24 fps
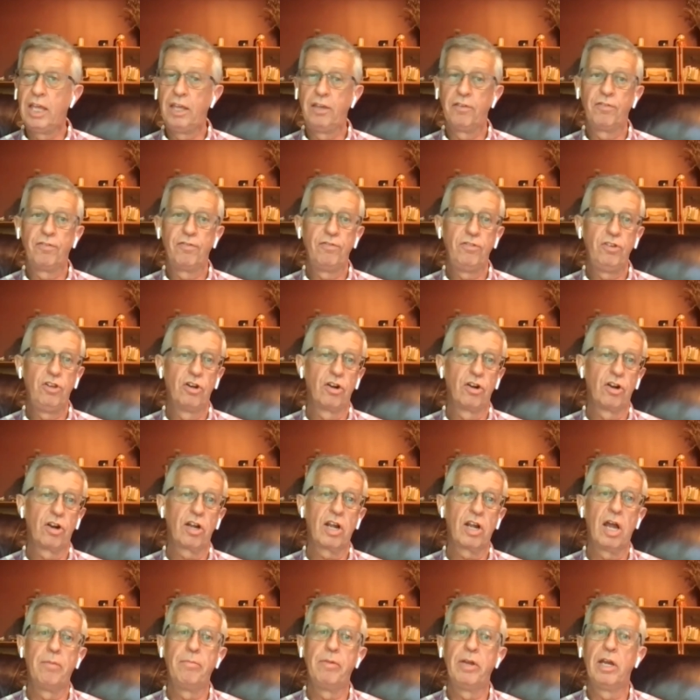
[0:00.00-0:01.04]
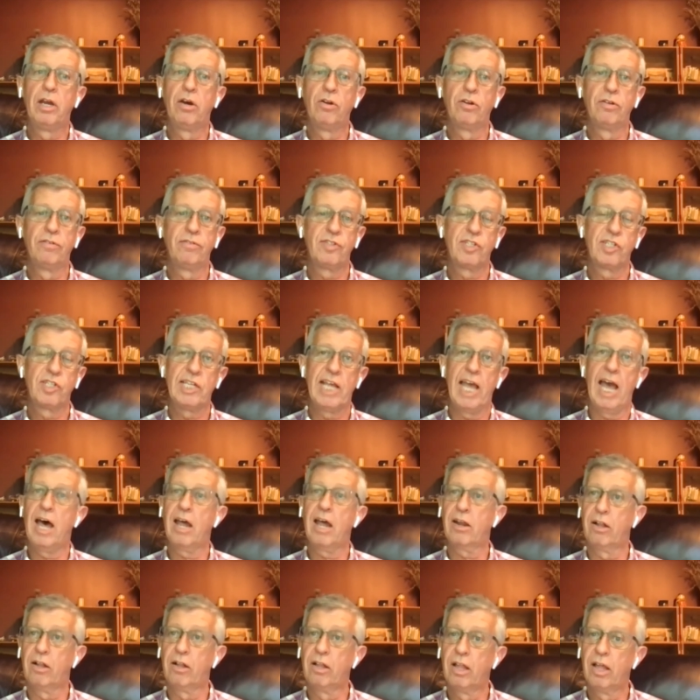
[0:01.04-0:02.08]
if you're coming out of
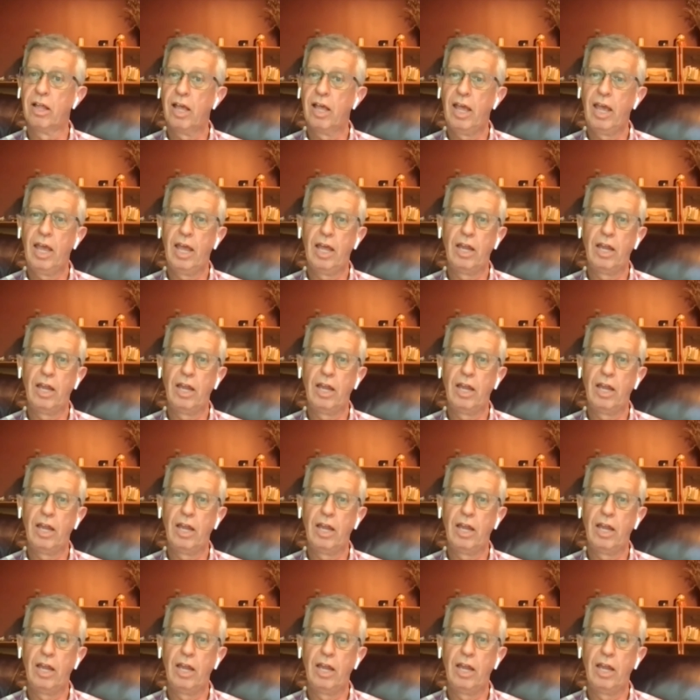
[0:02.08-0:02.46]
Seattle